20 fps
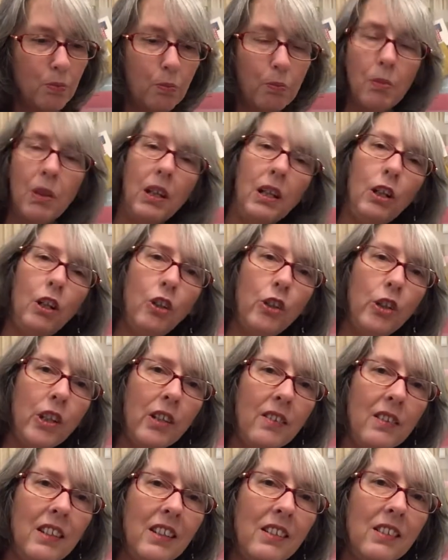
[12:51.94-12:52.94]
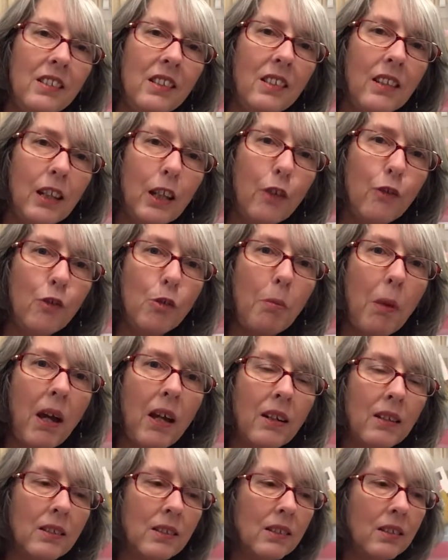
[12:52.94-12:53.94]
including things in the gift
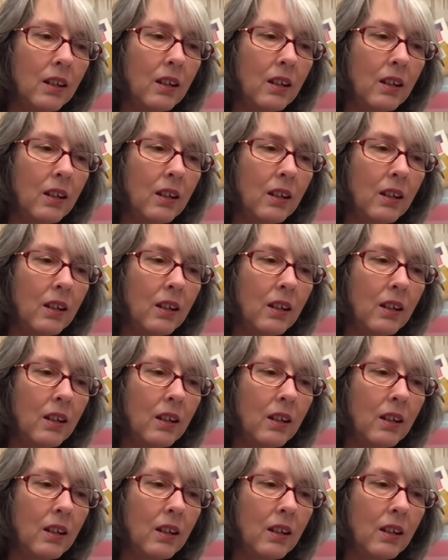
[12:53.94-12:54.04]
packs,